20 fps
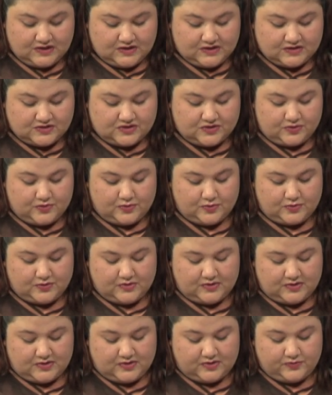so
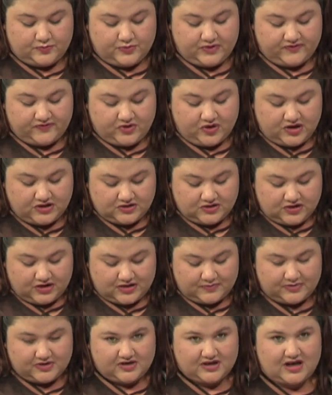we've talked a
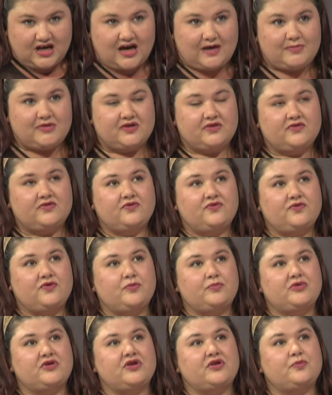lot about the carbon
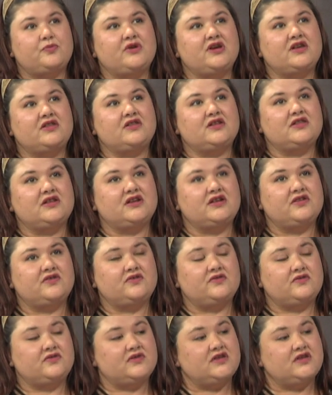footprint where the land,